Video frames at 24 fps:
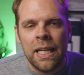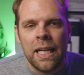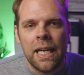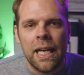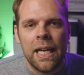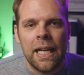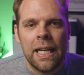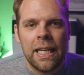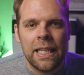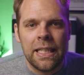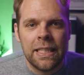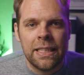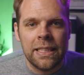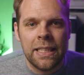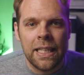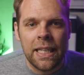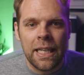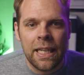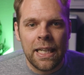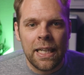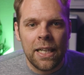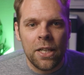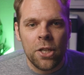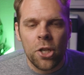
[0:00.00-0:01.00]
And
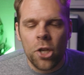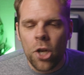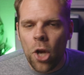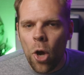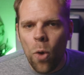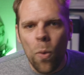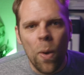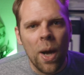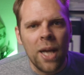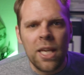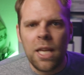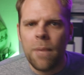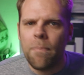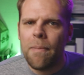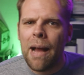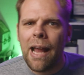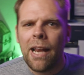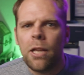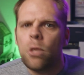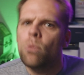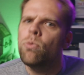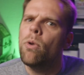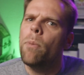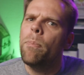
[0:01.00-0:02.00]
uh, you know what? You
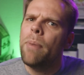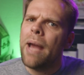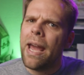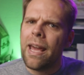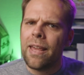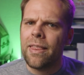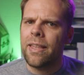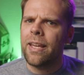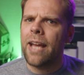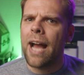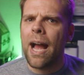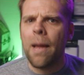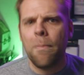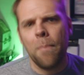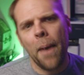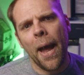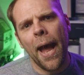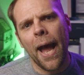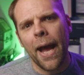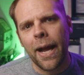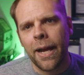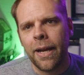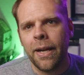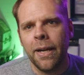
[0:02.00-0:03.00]
might as well pay the guy
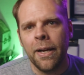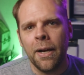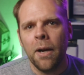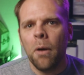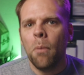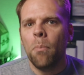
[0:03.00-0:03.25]
back